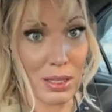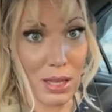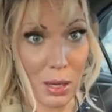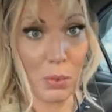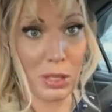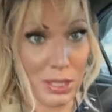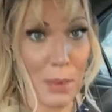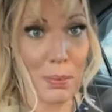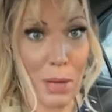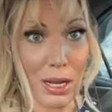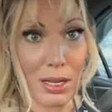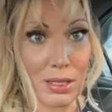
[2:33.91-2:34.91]
It was
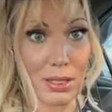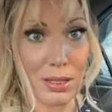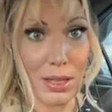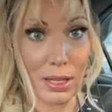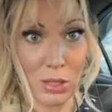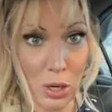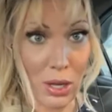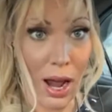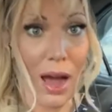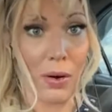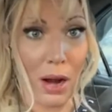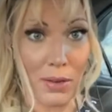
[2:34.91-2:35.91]
somebody's. They took it
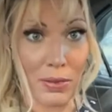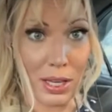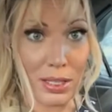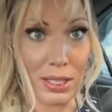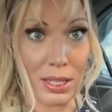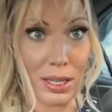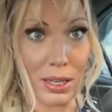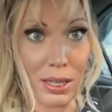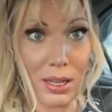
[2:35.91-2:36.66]
out, obviously.